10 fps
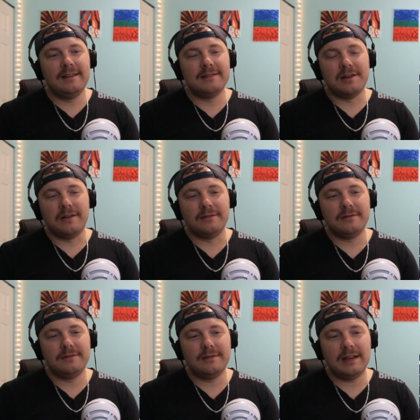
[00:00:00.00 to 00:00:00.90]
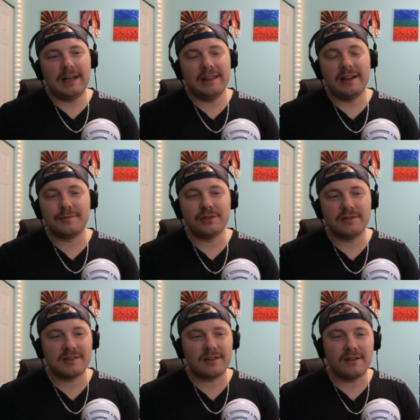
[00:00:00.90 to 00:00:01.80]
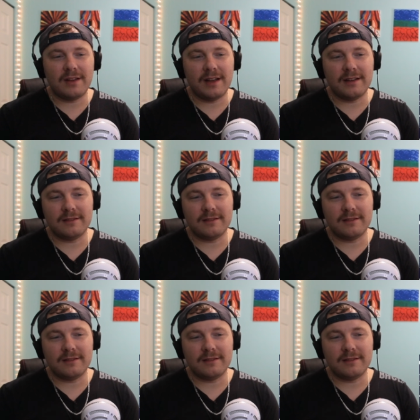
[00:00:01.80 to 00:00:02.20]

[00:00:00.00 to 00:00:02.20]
So, and then I'm sure there's a lot of like,